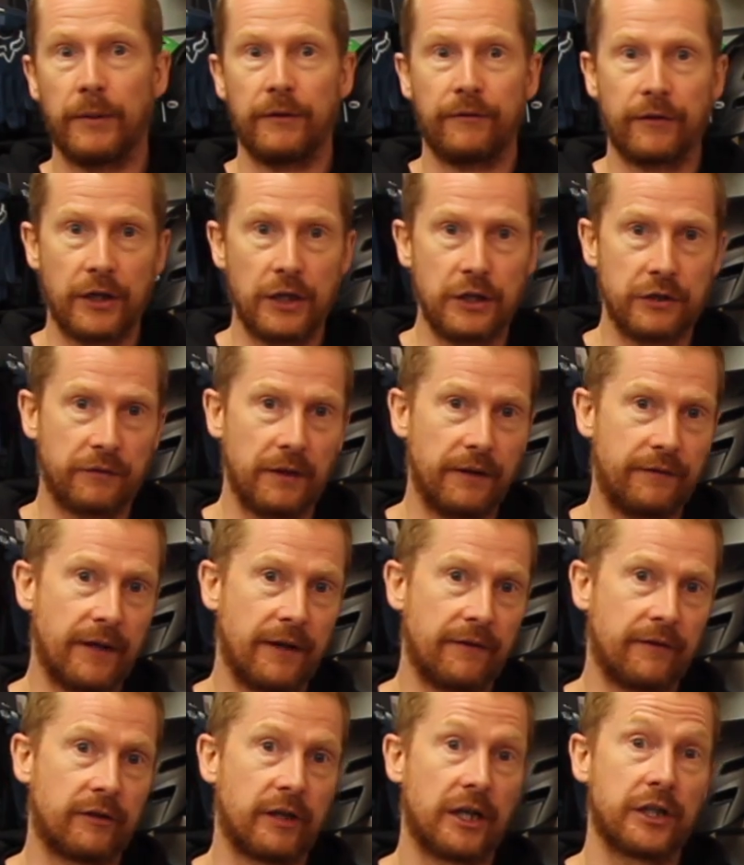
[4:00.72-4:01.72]
be very useful if you
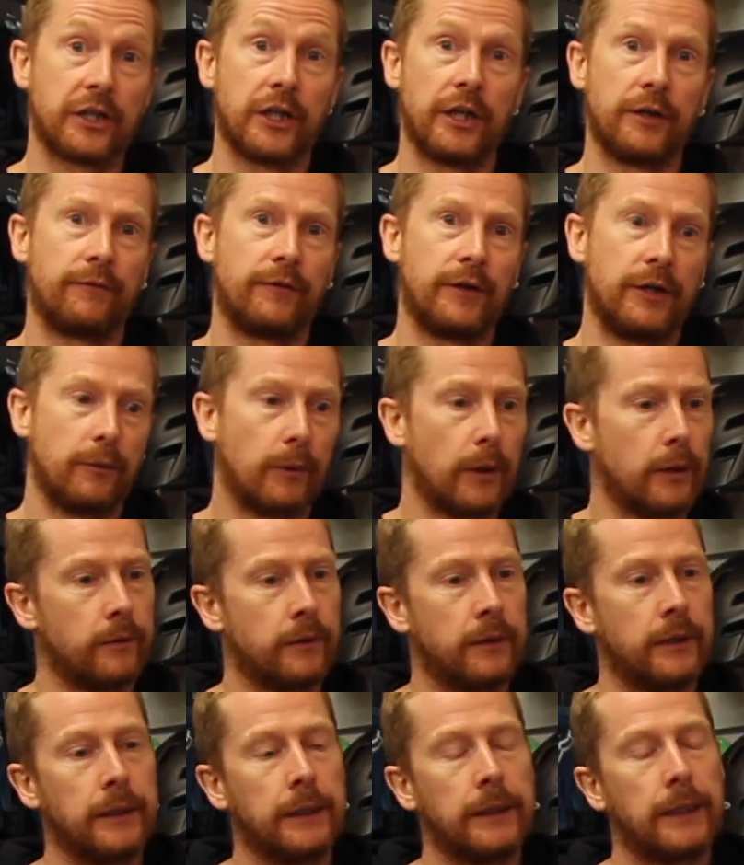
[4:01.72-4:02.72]
have a crash, hopefully you won't.
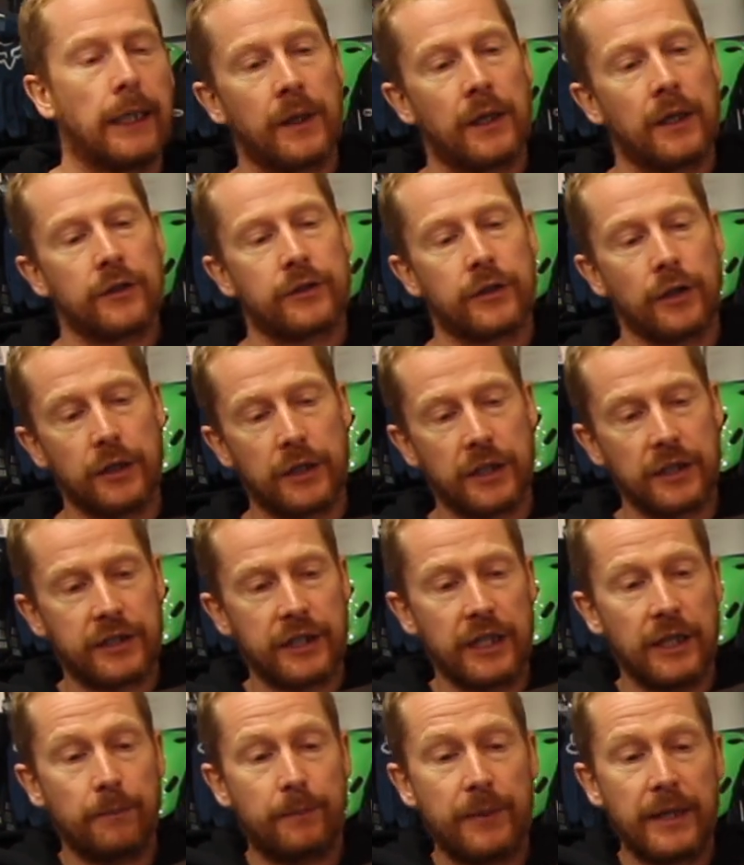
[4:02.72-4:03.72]
So you can
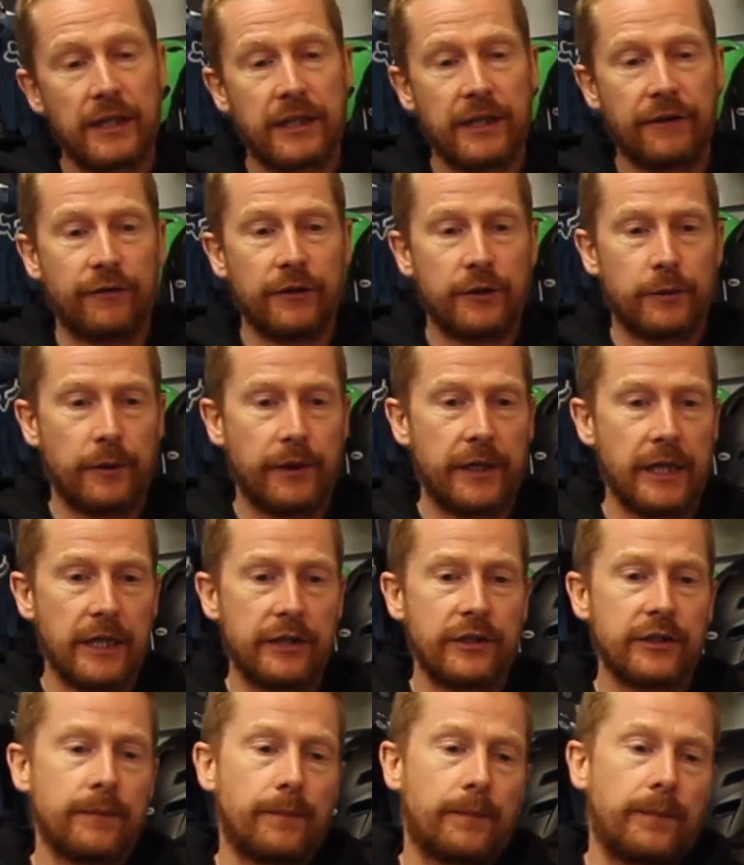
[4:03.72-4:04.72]
see the big difference with
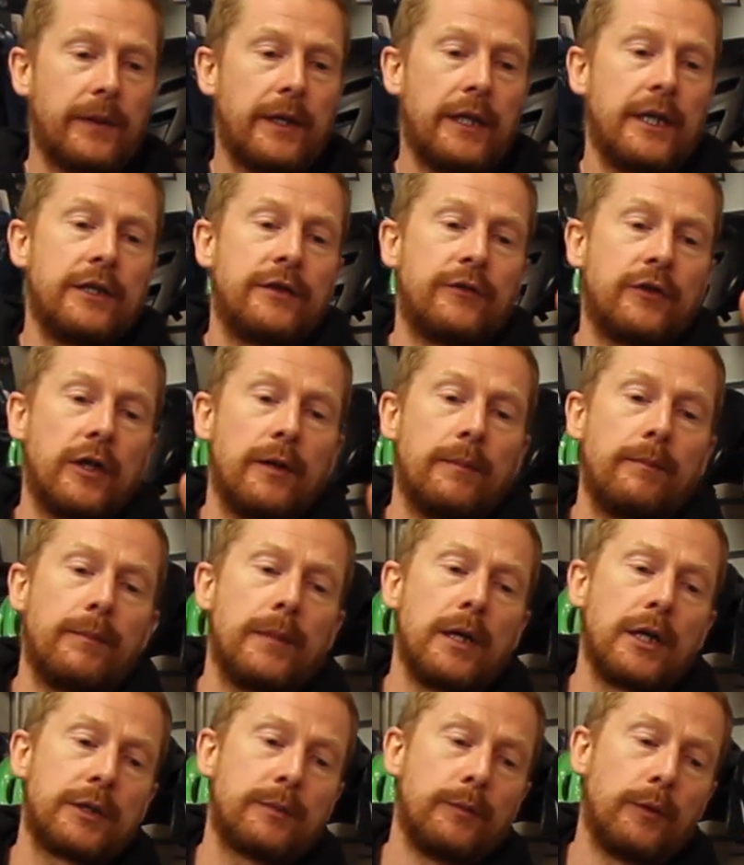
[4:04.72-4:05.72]
this is you've got
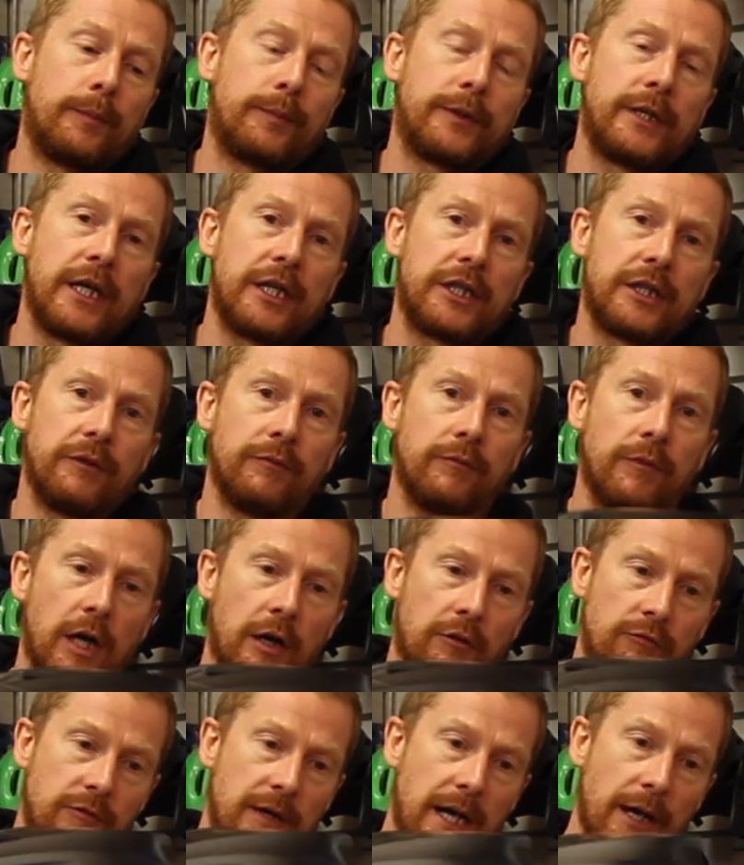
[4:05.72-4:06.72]
much more protection
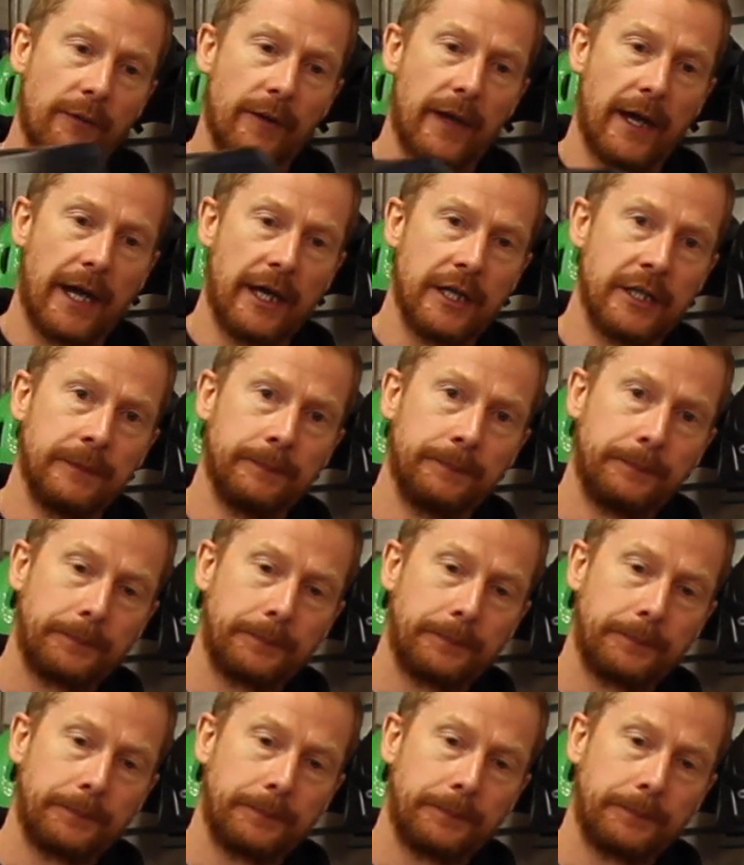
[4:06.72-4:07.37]
around the head.